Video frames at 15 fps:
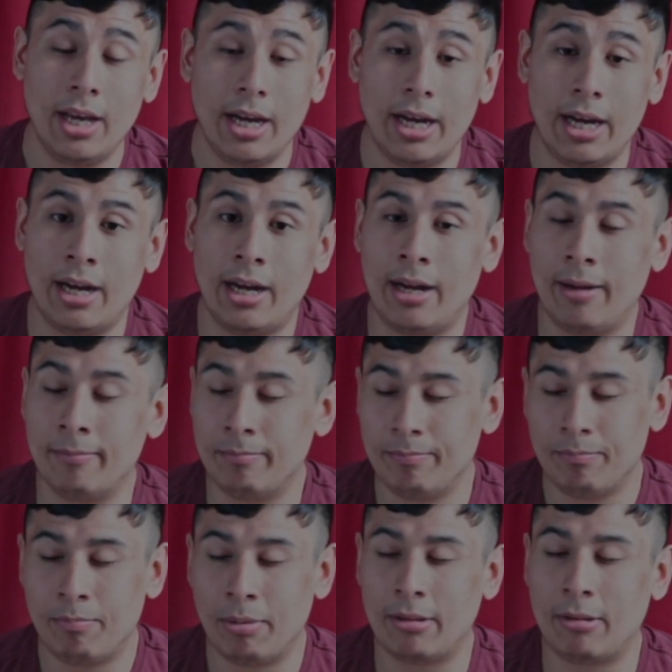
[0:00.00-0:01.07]

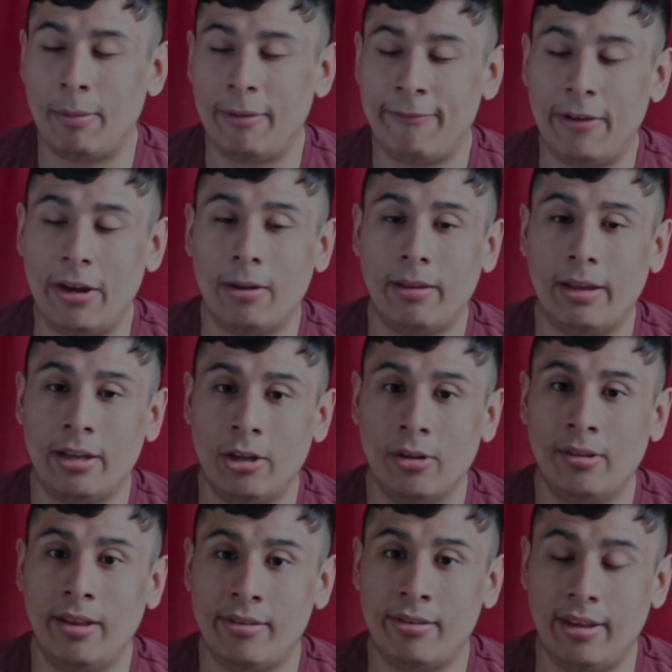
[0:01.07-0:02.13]
But to be fair, like, you know,
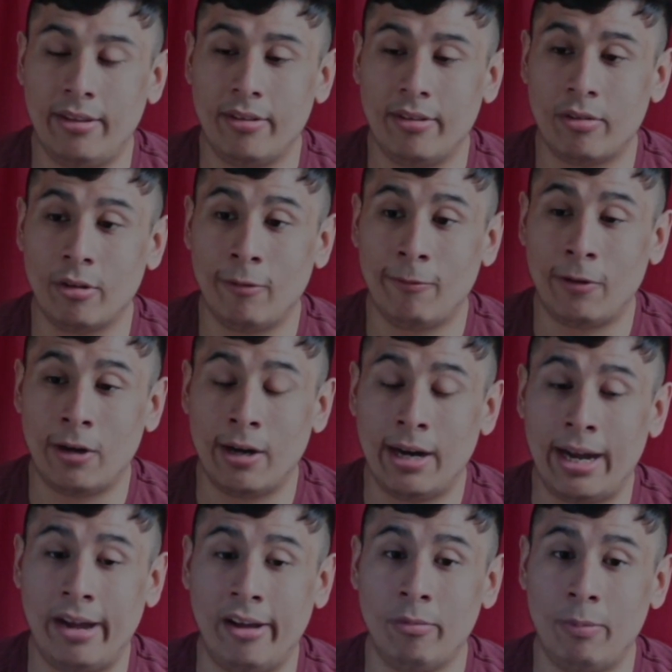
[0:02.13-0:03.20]
this season so far
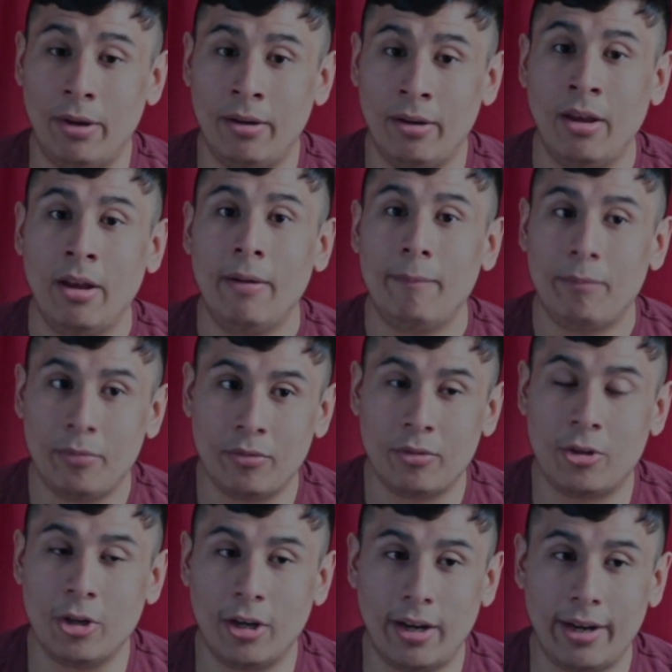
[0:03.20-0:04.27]
has been
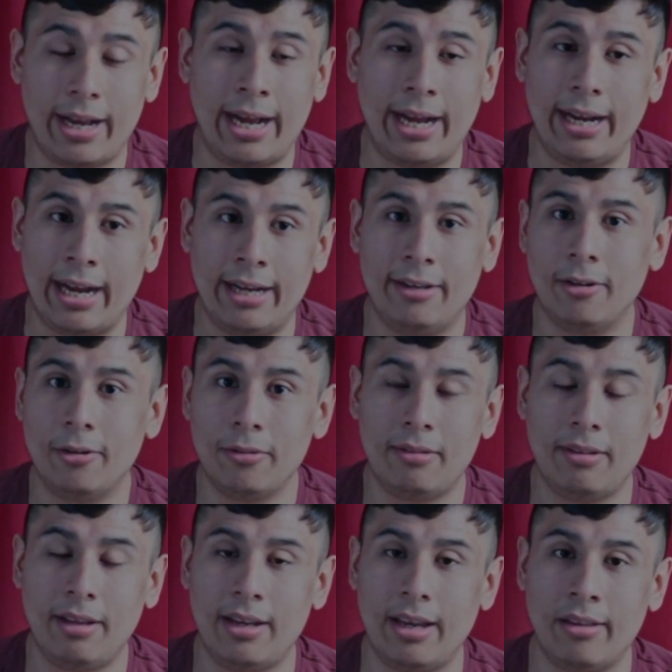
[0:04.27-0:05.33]
good. I
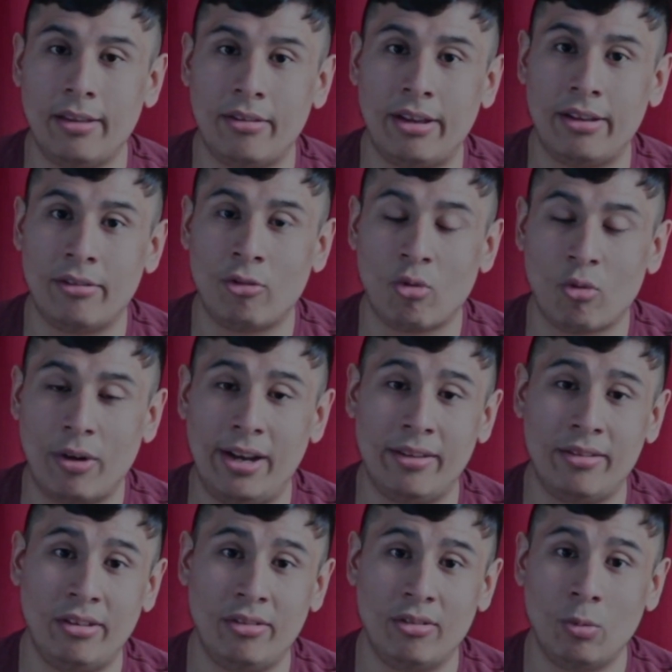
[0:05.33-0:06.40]
don't think it's as great
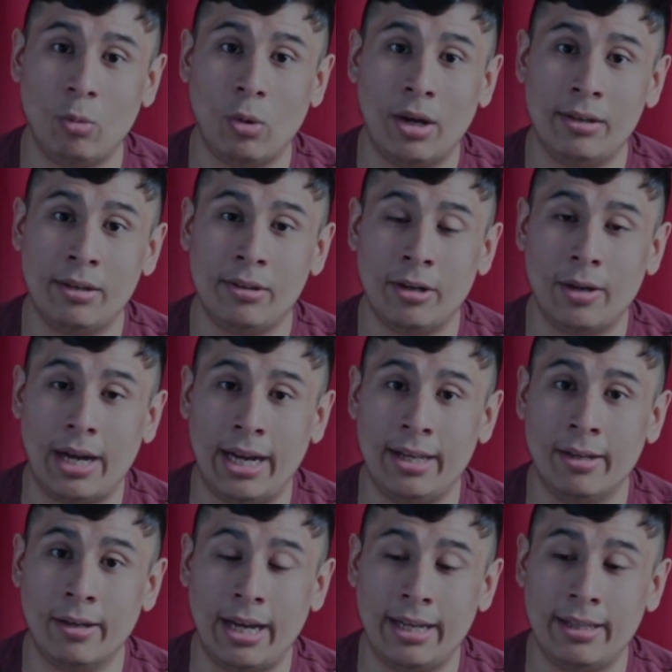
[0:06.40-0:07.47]
as season 1, though. I
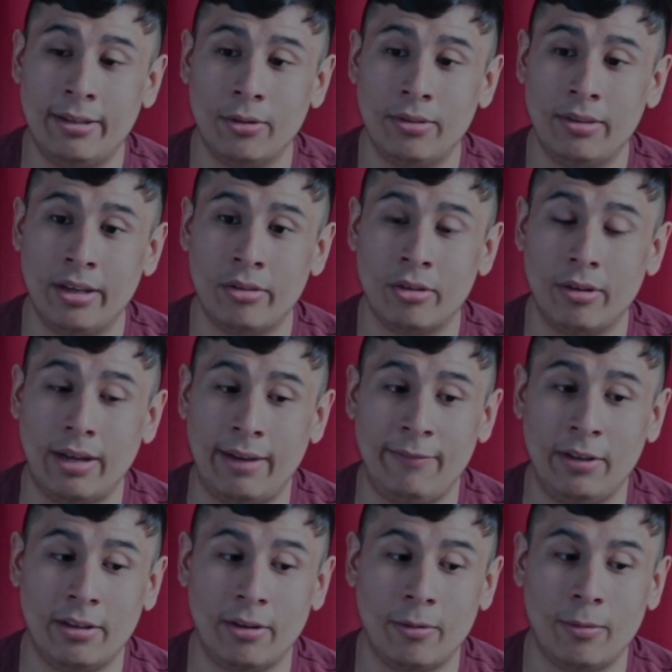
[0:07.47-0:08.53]
don't think so. I
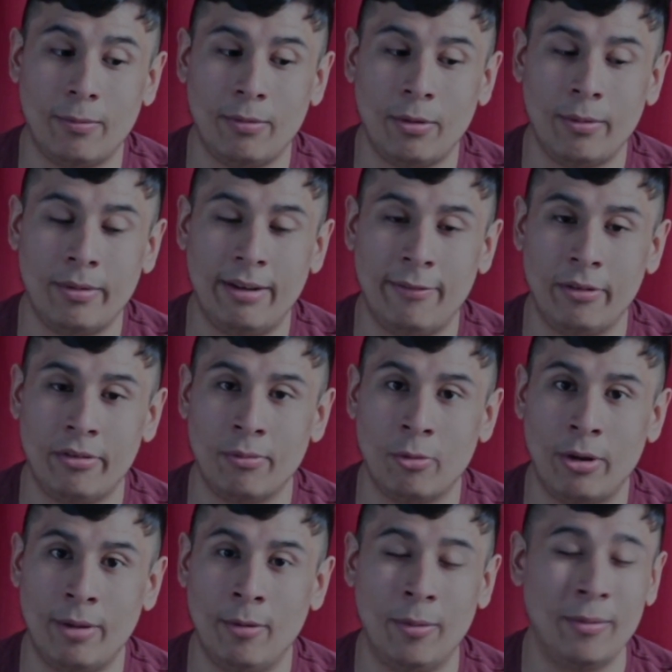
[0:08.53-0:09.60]
think there were definitely some
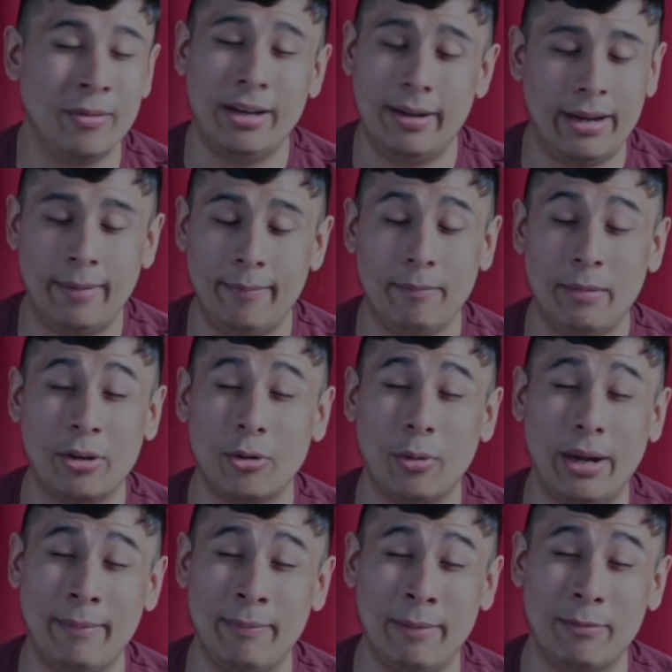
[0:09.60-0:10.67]
great moments, and I don't
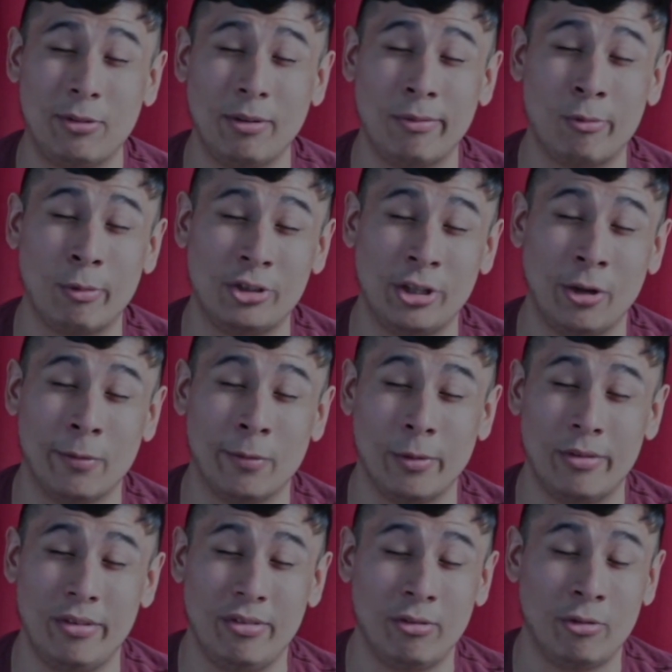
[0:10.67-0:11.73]
know. I'm just switching over to
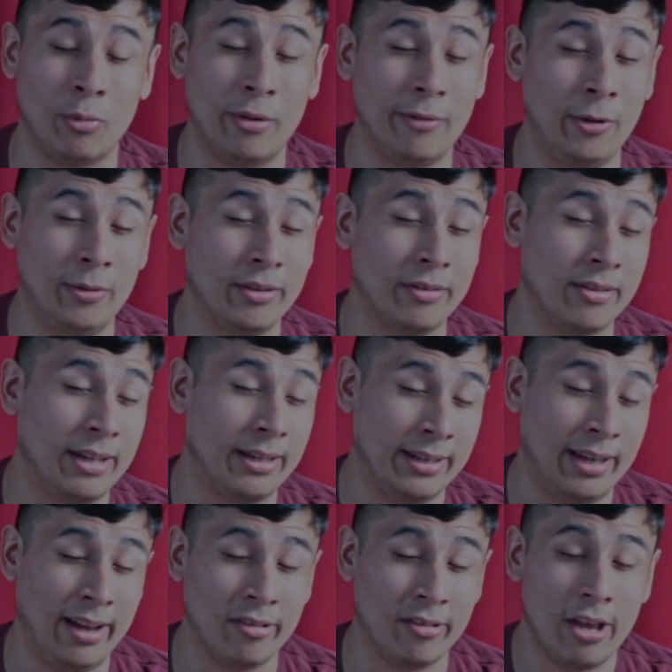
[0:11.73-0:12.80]
a season 2 review. This is not
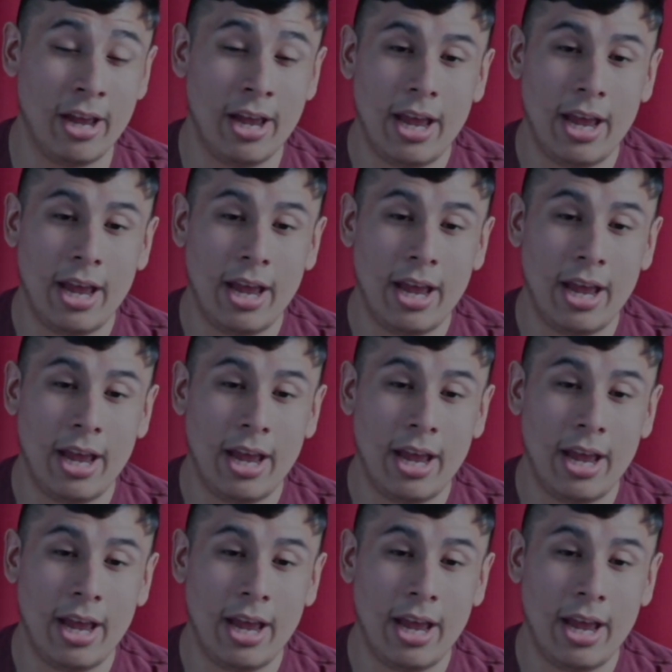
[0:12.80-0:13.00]
the case.